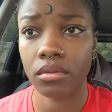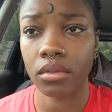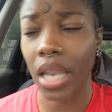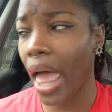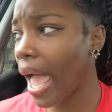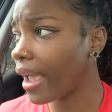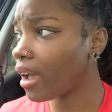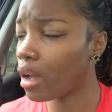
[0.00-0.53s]

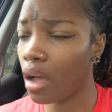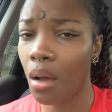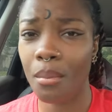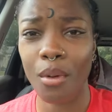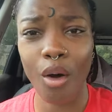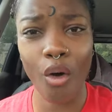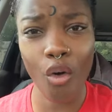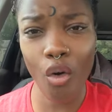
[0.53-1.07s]
like
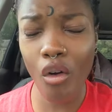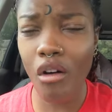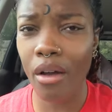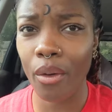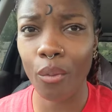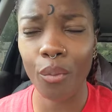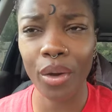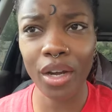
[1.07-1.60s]
come
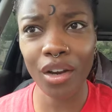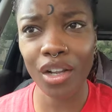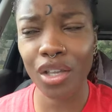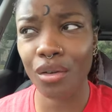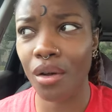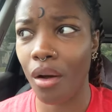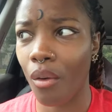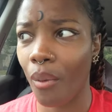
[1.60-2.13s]
on when are
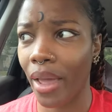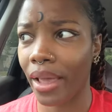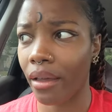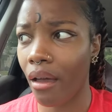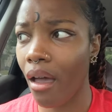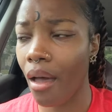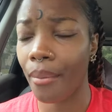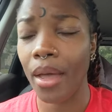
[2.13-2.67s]
you gonna
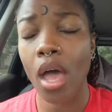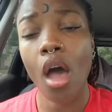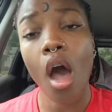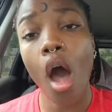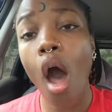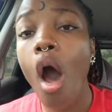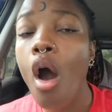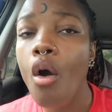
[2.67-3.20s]
wake up
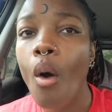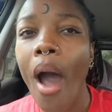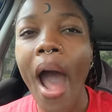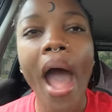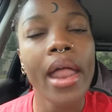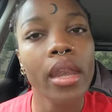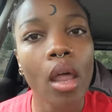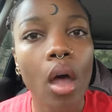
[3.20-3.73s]
oh
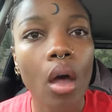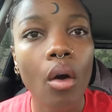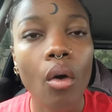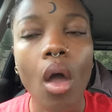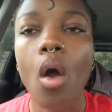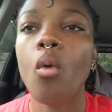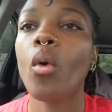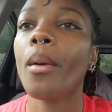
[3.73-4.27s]
i
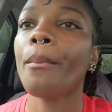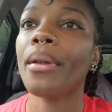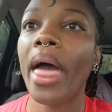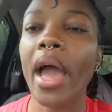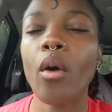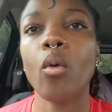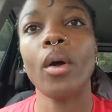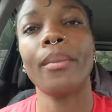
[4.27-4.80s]
know when
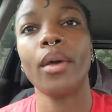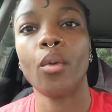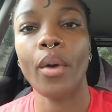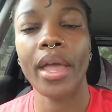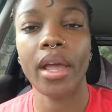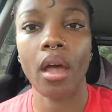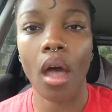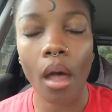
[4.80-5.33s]
black women
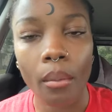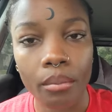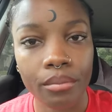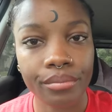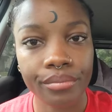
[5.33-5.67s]
wake up